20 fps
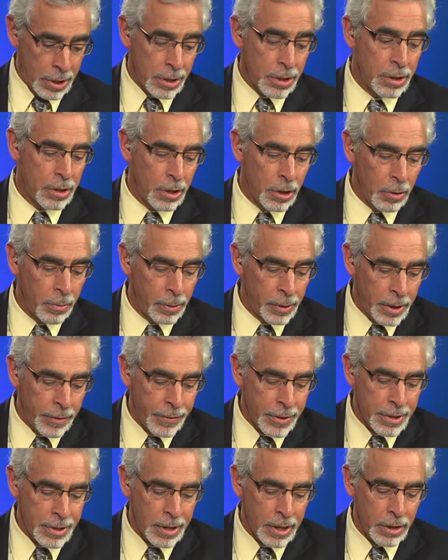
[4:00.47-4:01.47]
is, do you believe
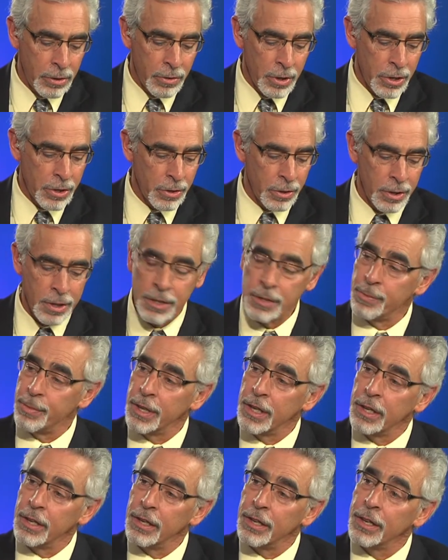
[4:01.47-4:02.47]
the state treasurer has
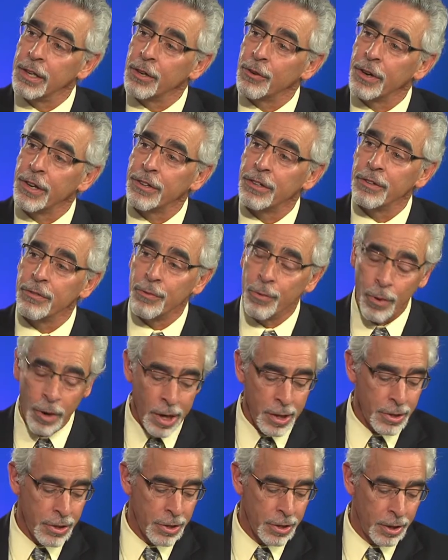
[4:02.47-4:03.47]
been an aggressive
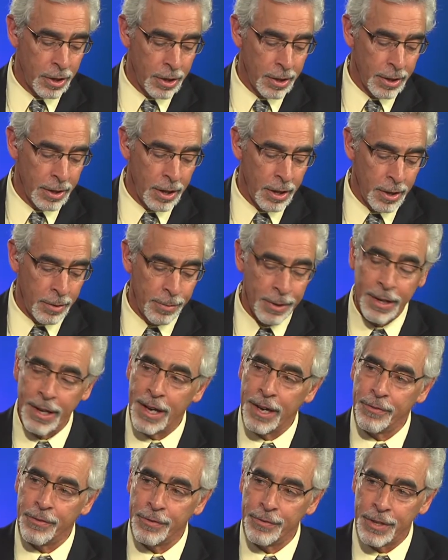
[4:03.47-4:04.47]
watchdog on
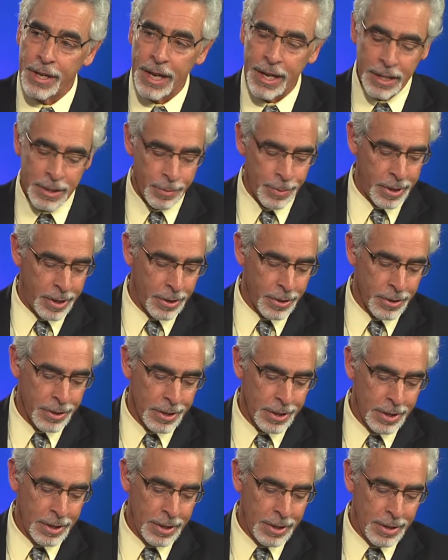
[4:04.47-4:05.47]
behalf of
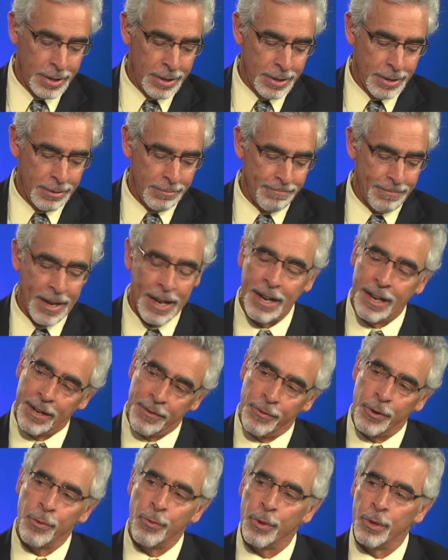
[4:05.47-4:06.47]
taxpayers? And
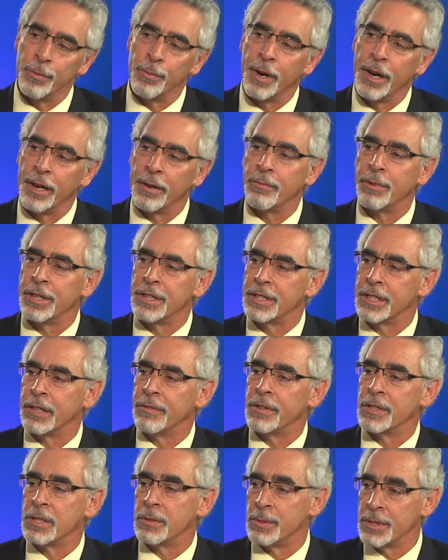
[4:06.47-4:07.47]
if you wouldn't mind, please
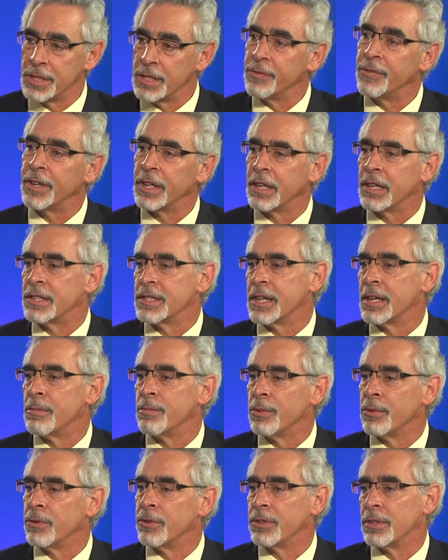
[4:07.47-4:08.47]
give us specific
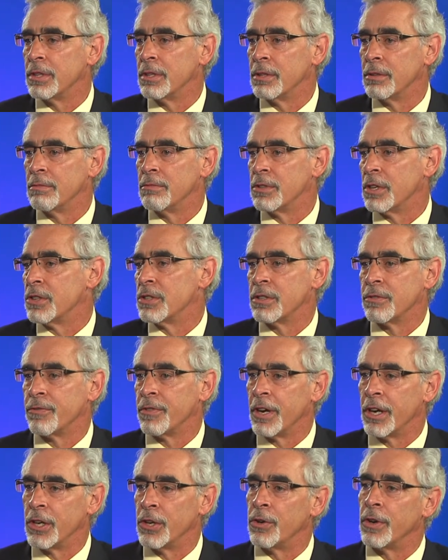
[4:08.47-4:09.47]
examples to
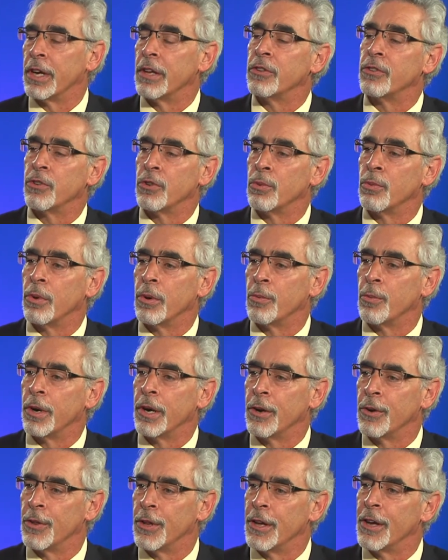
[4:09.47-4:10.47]
justify your answer one
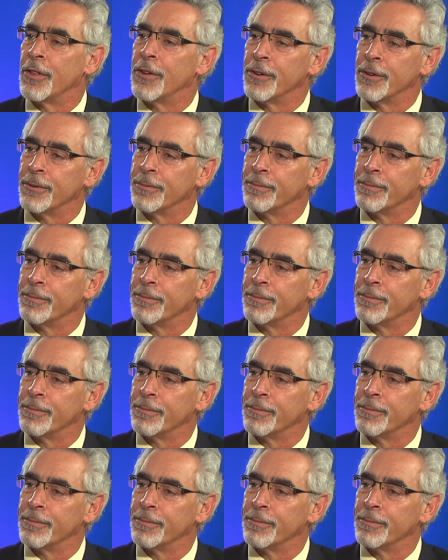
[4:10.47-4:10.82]
way or the other.